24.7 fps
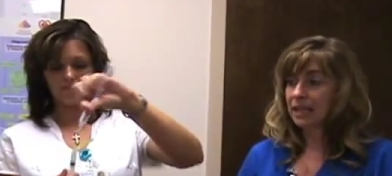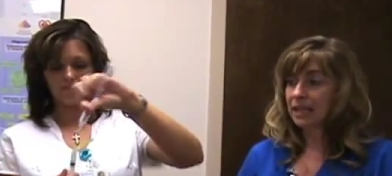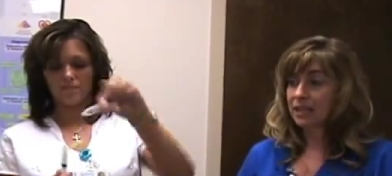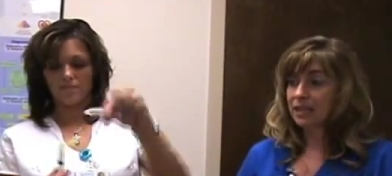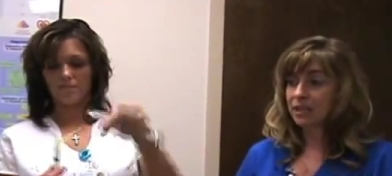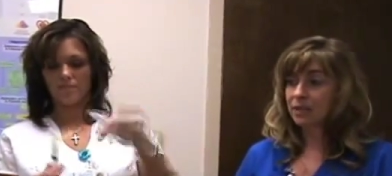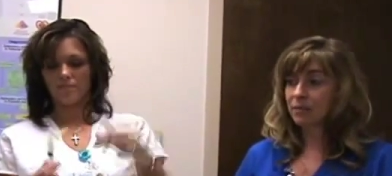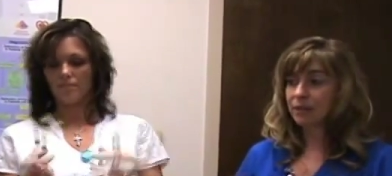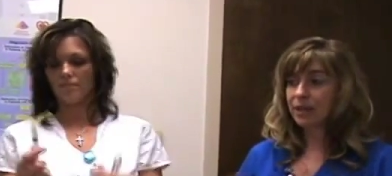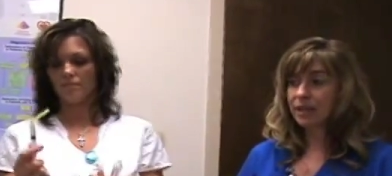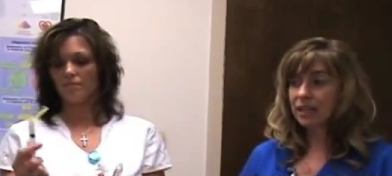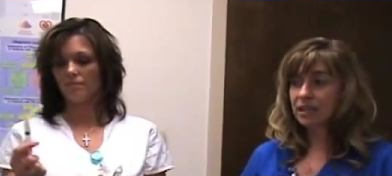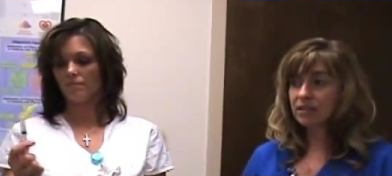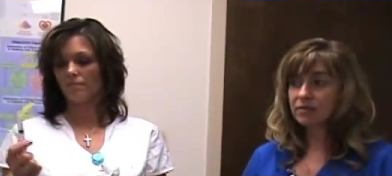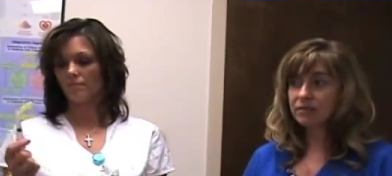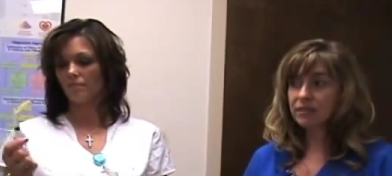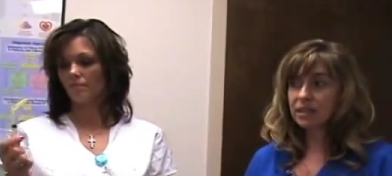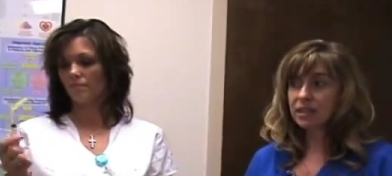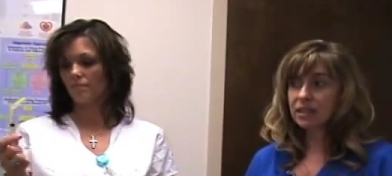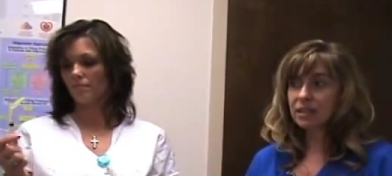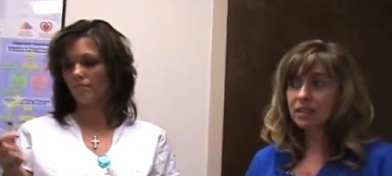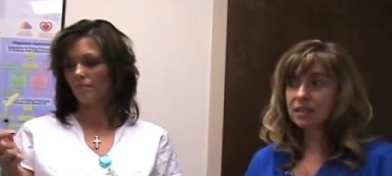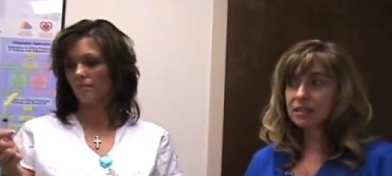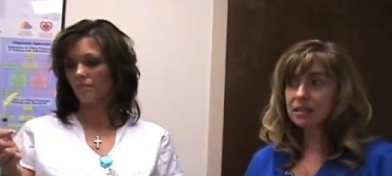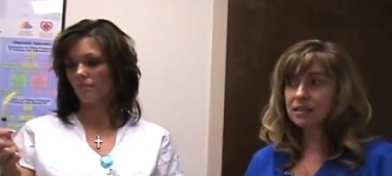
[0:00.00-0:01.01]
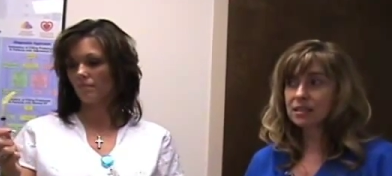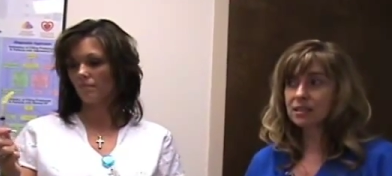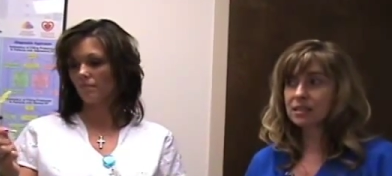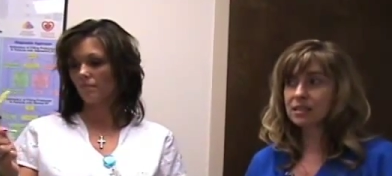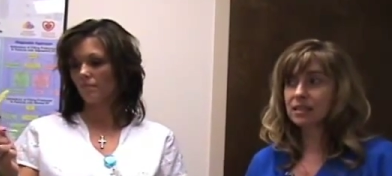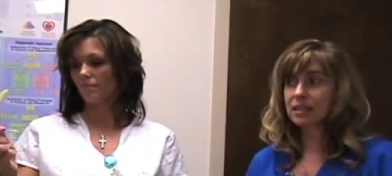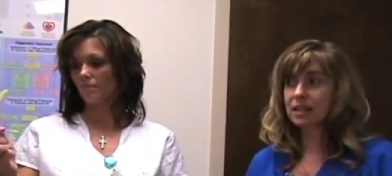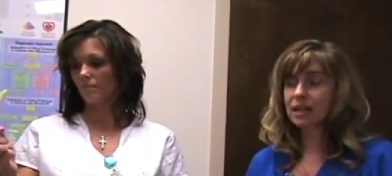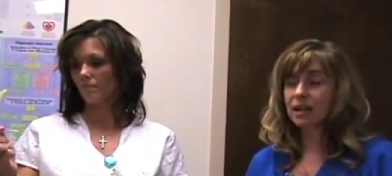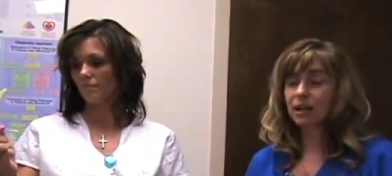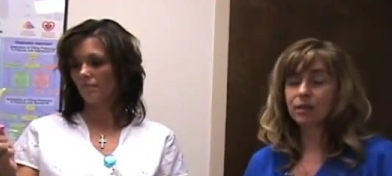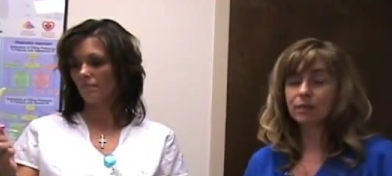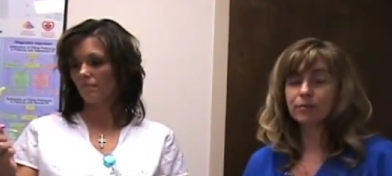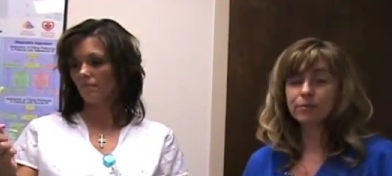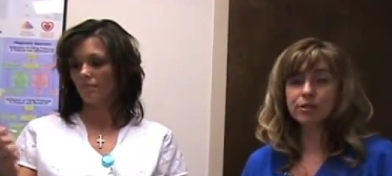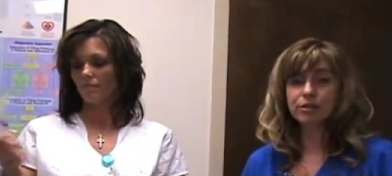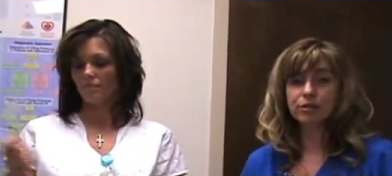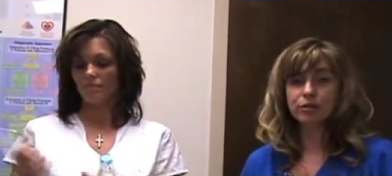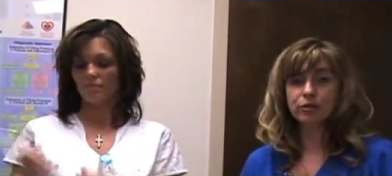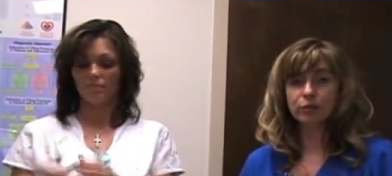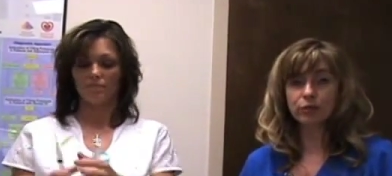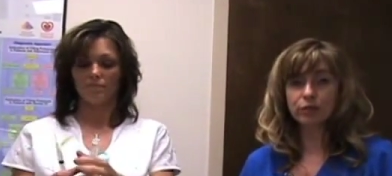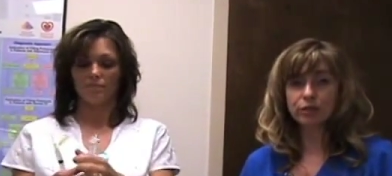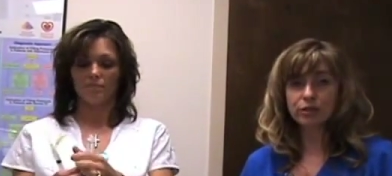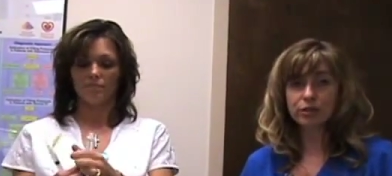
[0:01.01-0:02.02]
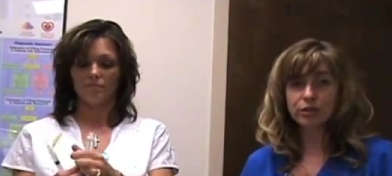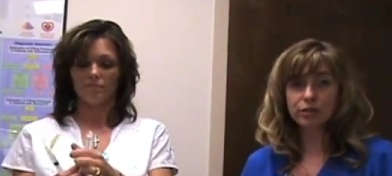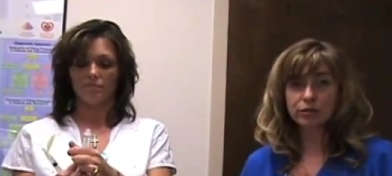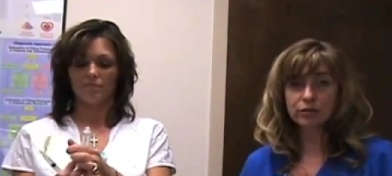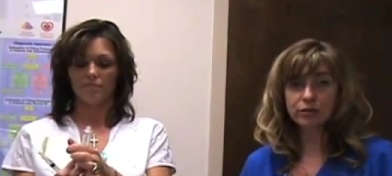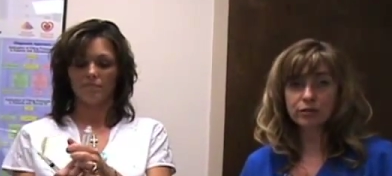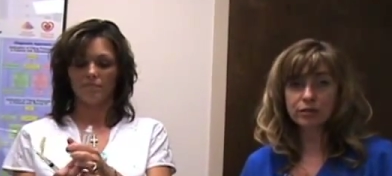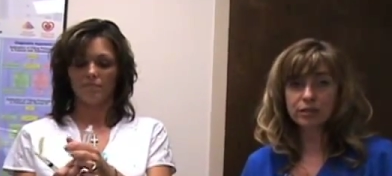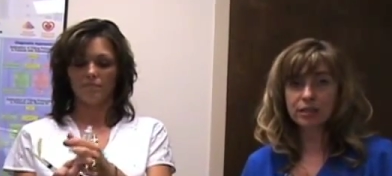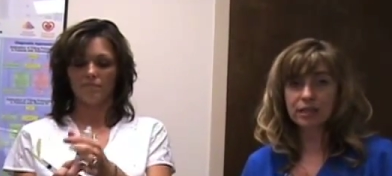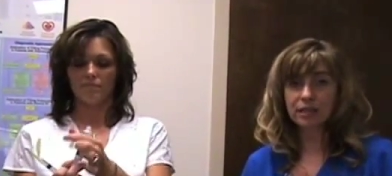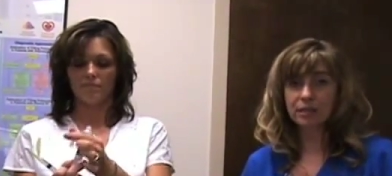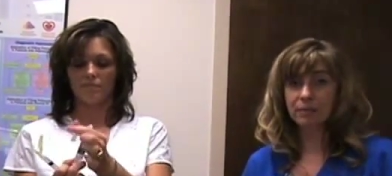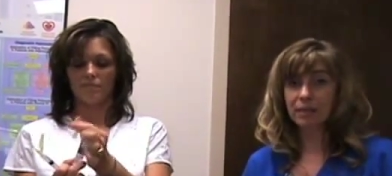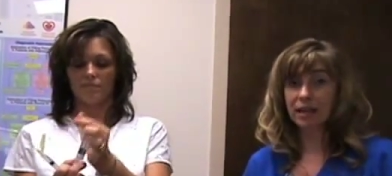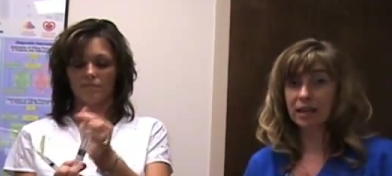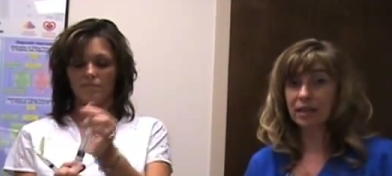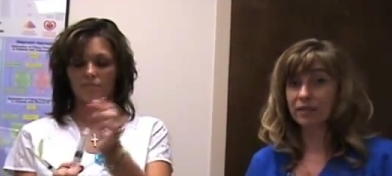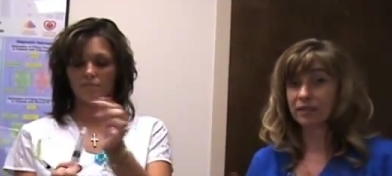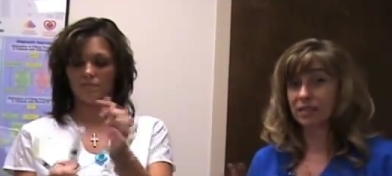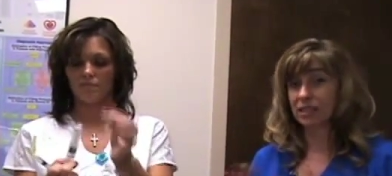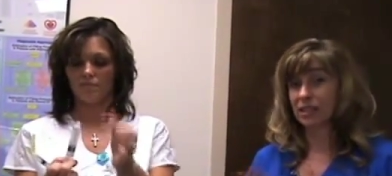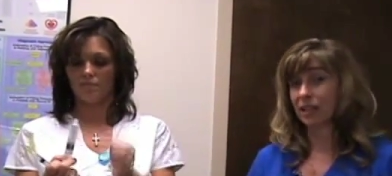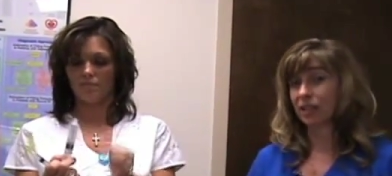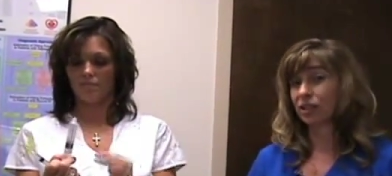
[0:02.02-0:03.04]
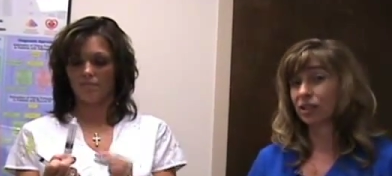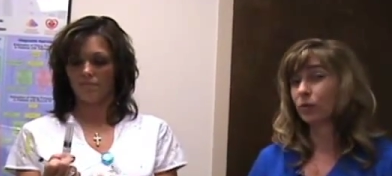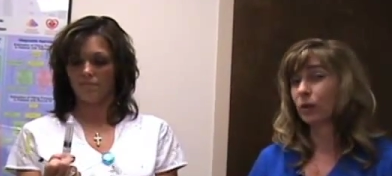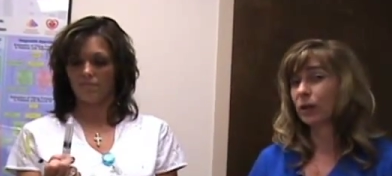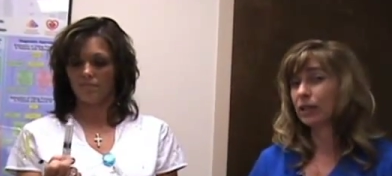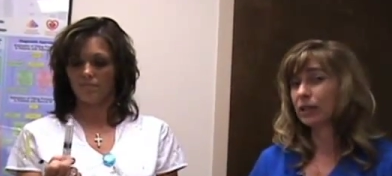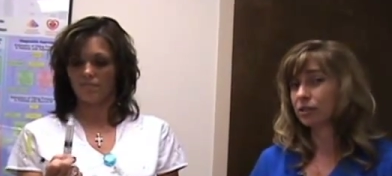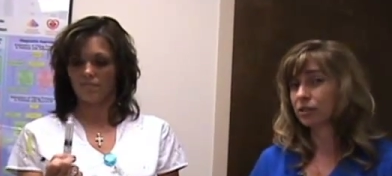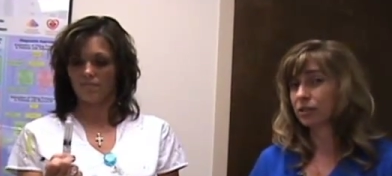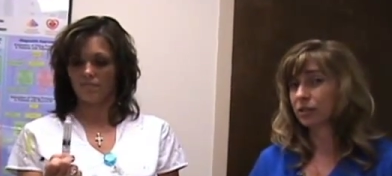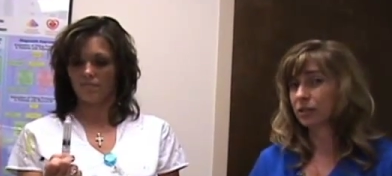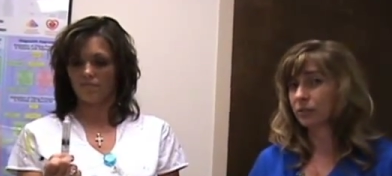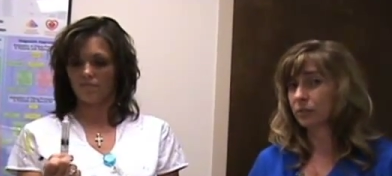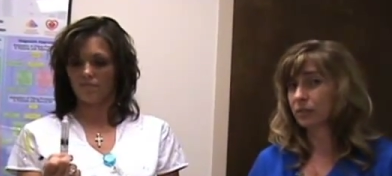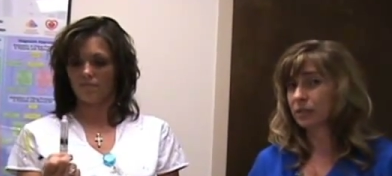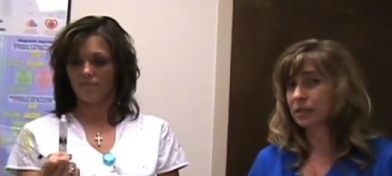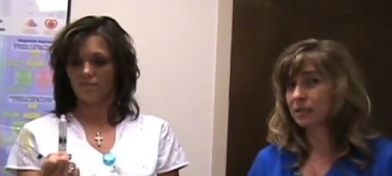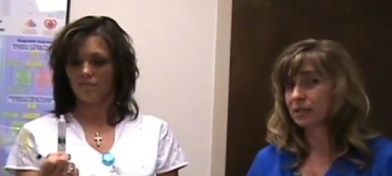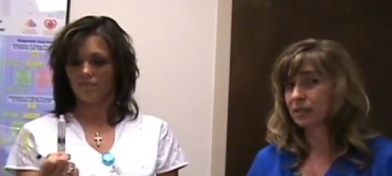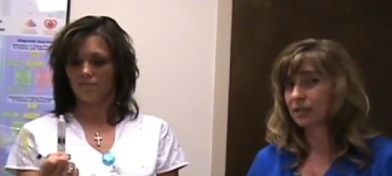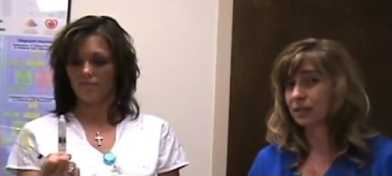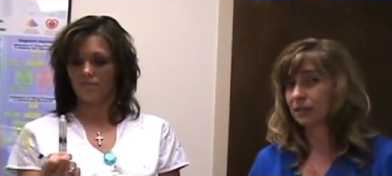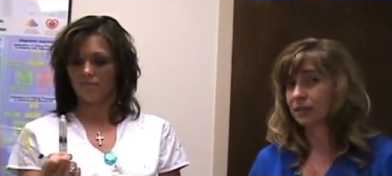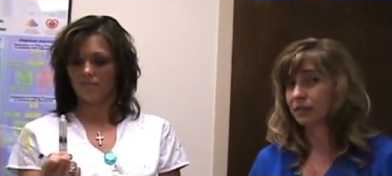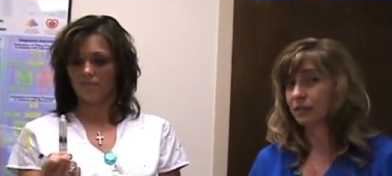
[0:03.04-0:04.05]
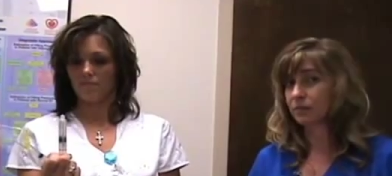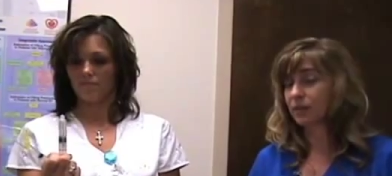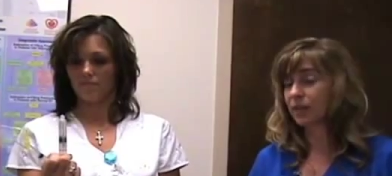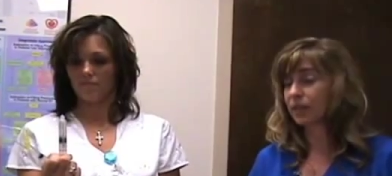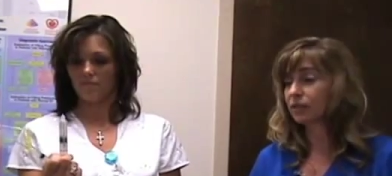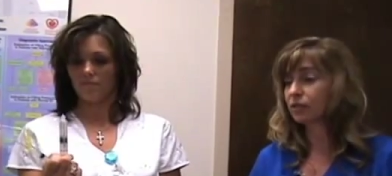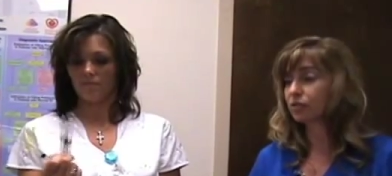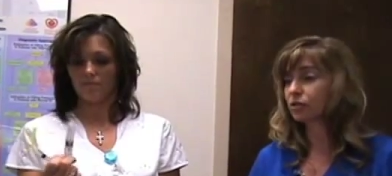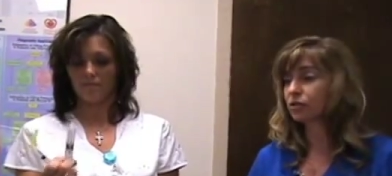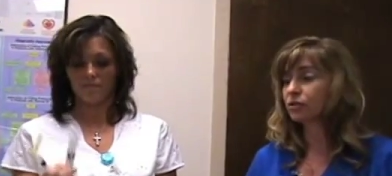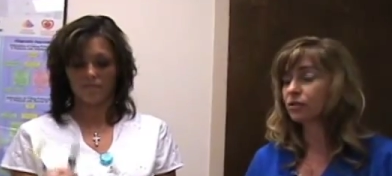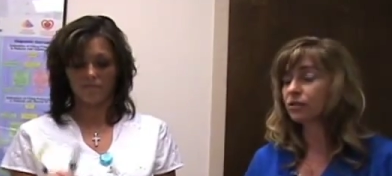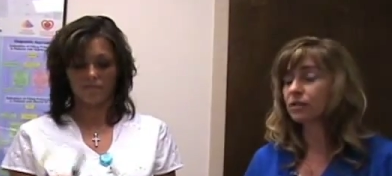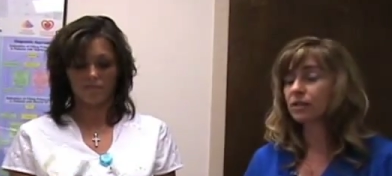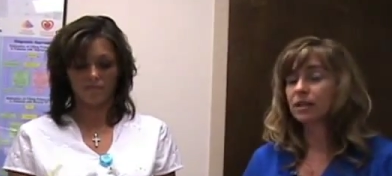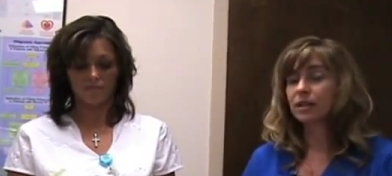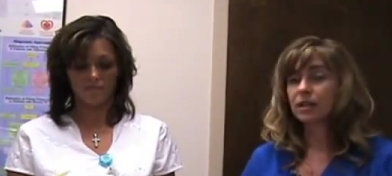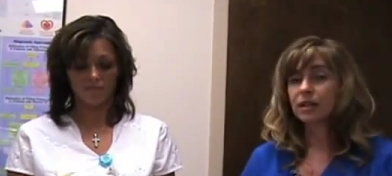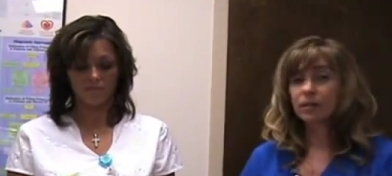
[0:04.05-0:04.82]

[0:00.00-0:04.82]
Speaker 1: The benefit of this is it helps to reduce the amount of attenuation that we see on the picture,